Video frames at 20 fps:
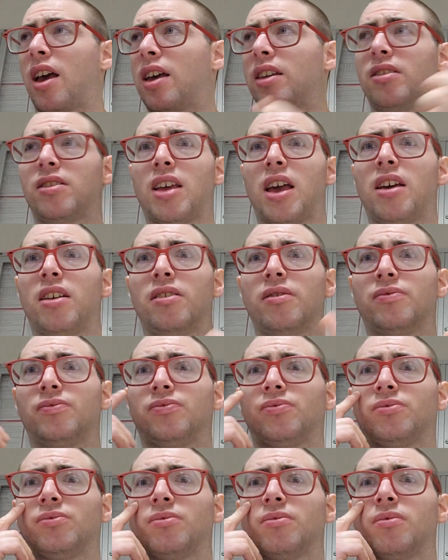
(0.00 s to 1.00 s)
And then,
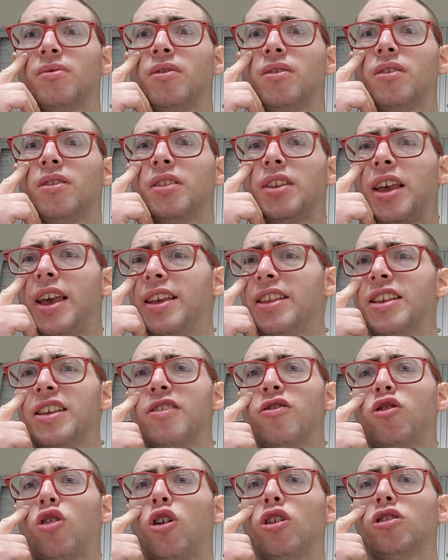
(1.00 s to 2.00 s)
and
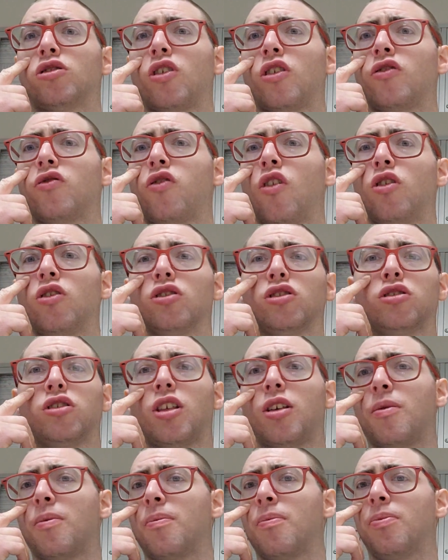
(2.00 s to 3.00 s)
then Toy Story 4,
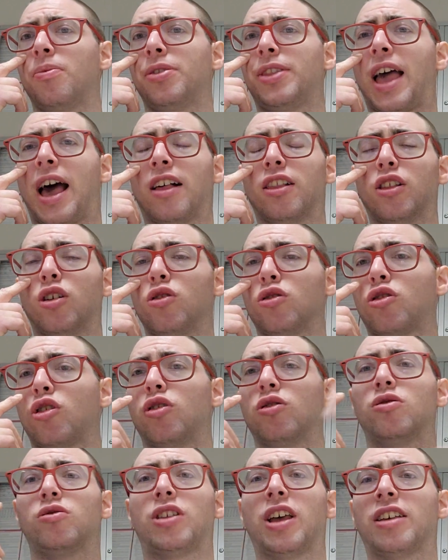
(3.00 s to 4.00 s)
um, that little
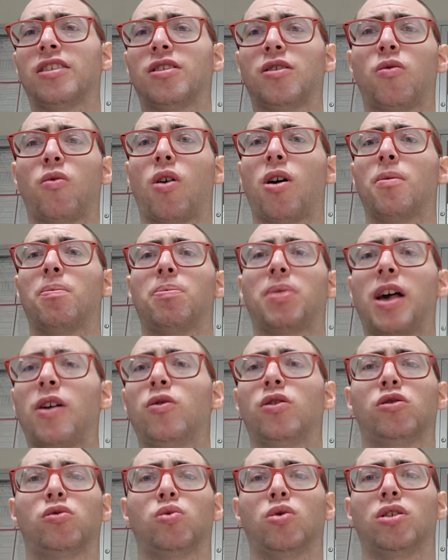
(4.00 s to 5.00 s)
girl doesn't want to play
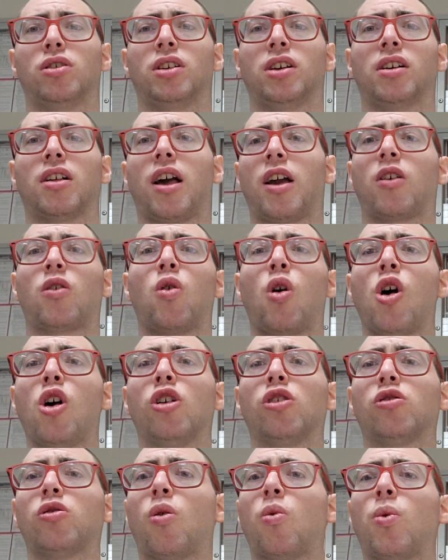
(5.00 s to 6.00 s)
with Woody. Like,
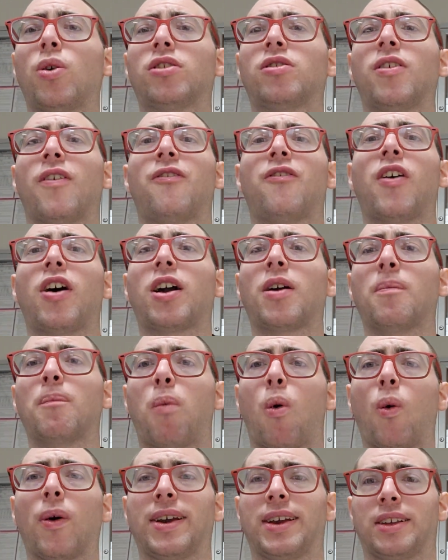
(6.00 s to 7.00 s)
so what's the fucking
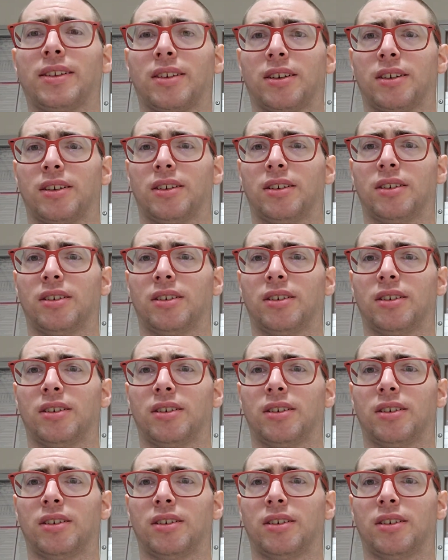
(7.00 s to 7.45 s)
point?